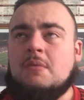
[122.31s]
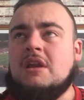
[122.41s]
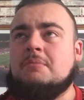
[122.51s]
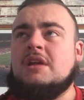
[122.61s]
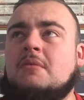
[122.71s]

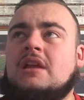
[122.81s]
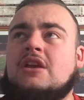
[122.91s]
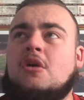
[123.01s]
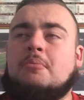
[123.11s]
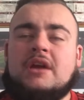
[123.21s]
Will he will he
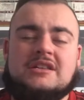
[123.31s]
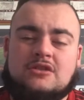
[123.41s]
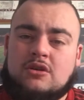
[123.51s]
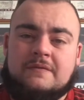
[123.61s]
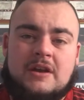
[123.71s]
not? But it
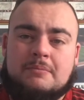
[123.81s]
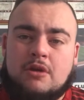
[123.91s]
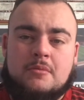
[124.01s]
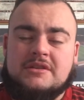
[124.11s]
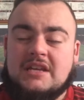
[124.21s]
isn't looking very
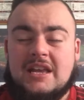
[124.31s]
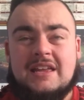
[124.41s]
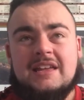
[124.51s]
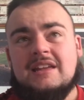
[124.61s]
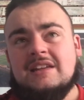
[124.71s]
promising.